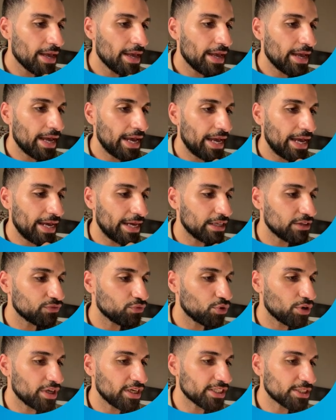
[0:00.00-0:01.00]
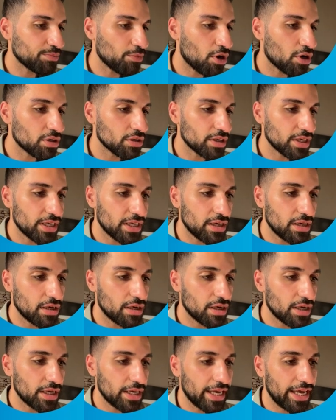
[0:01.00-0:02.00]
And for the smart
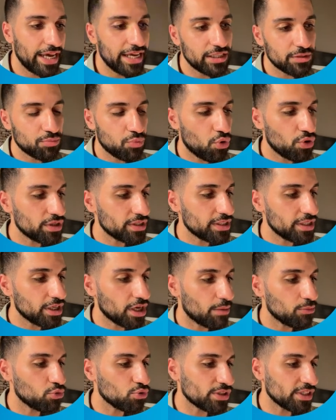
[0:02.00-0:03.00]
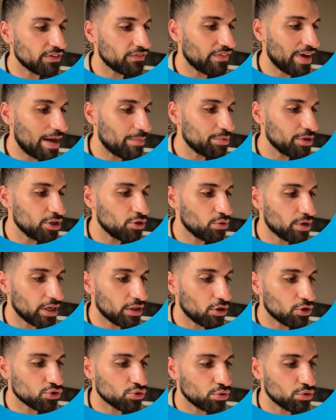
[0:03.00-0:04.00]
end pointing, I'm using VAPI. You can
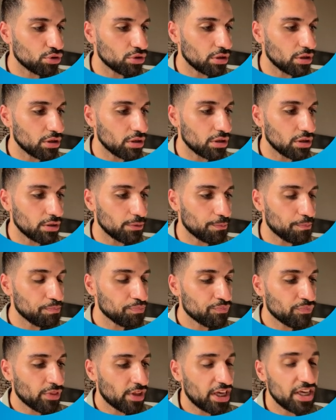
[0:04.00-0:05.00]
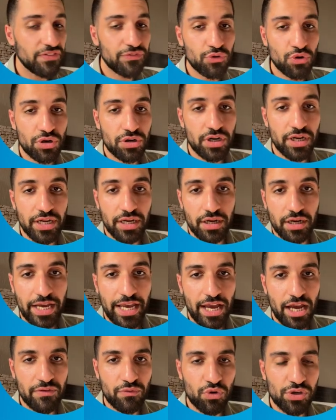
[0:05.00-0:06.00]
also, if your
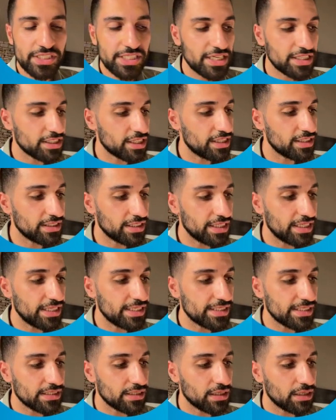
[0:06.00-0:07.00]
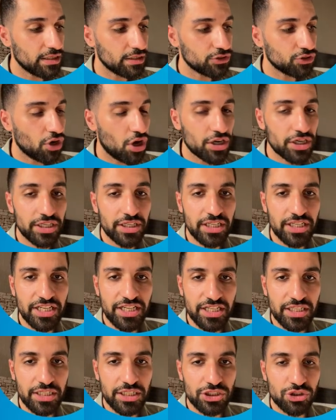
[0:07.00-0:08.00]
AI voice agent is talking in
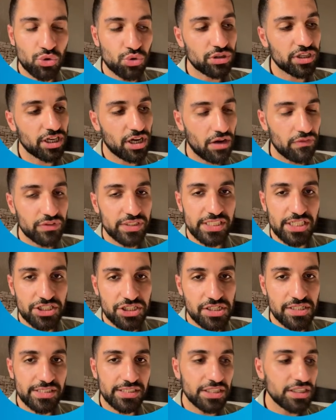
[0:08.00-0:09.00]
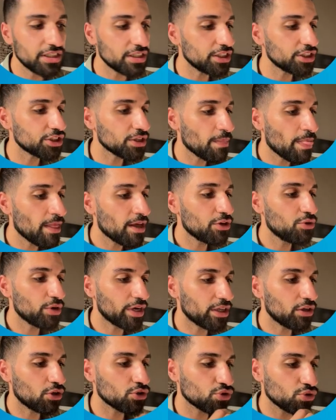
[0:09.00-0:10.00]
English or the conversation is in English, you can
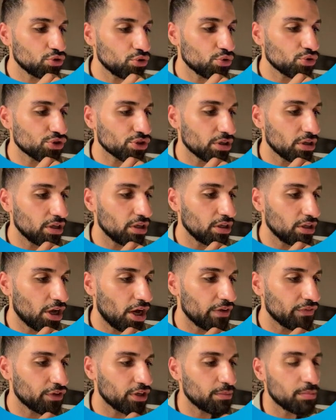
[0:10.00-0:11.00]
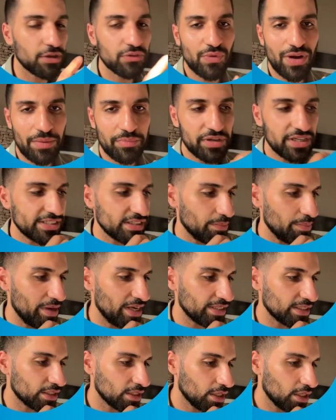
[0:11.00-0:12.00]
also use LiveKit, but VAPI is the
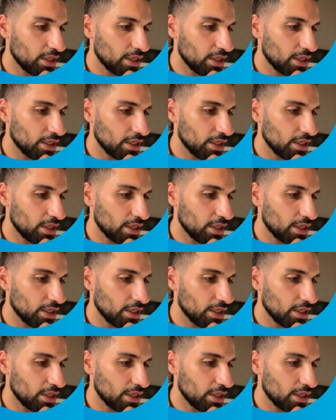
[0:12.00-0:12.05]
best.